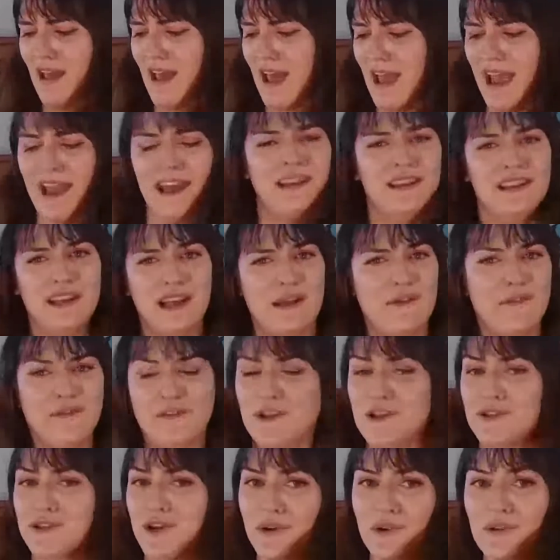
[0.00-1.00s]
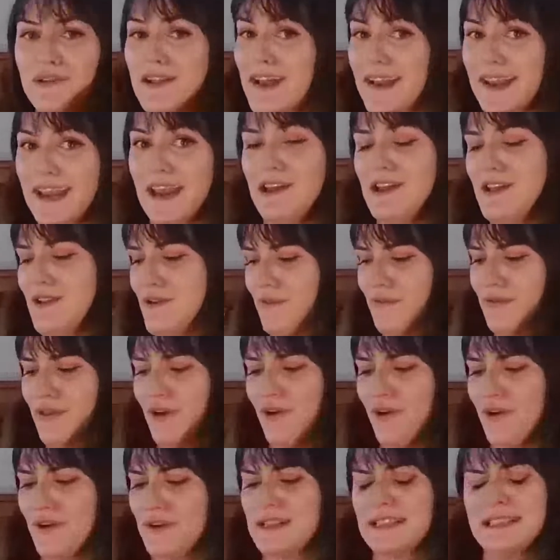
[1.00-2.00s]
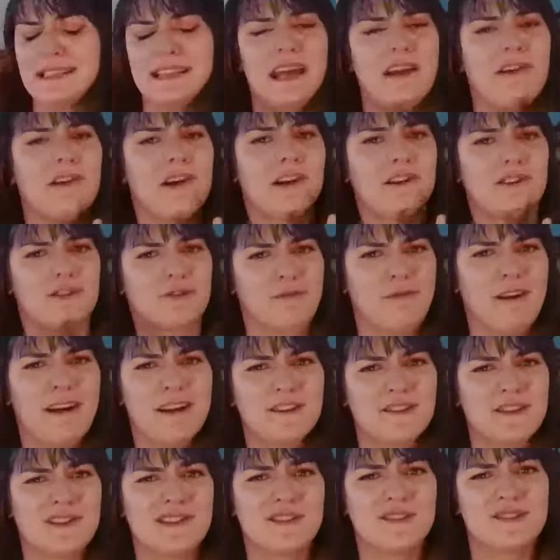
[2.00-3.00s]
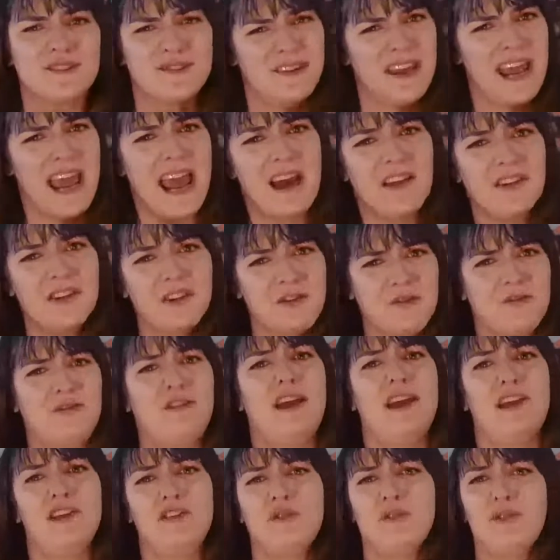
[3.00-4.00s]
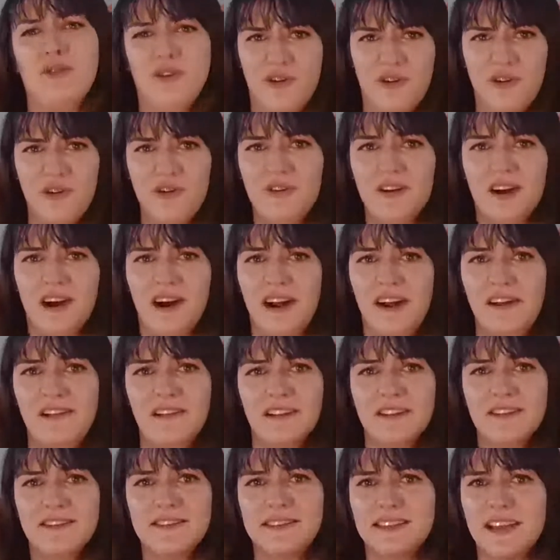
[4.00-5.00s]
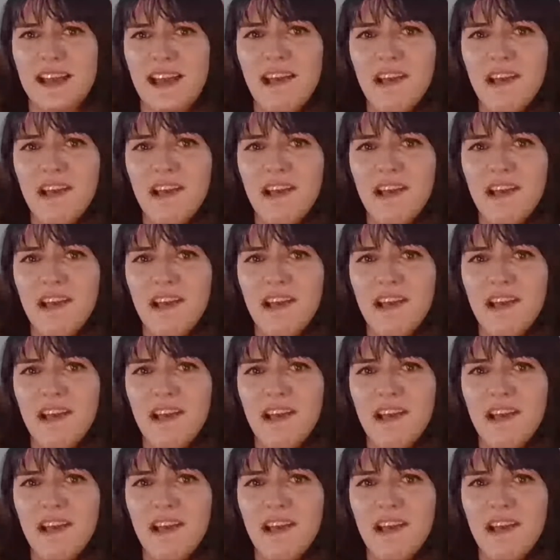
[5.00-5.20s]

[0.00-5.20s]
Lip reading: and if you don't like any of those, there are directions on how to create your own islands,